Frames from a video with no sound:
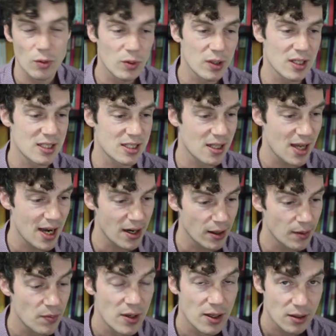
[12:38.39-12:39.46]
with the slider.
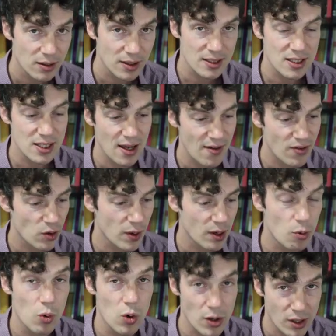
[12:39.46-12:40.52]
Let's have a quick
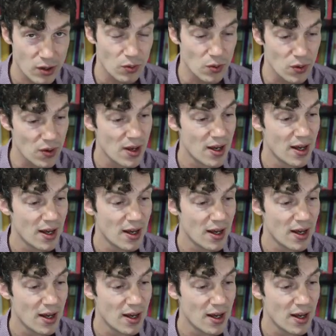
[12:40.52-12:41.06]
walk through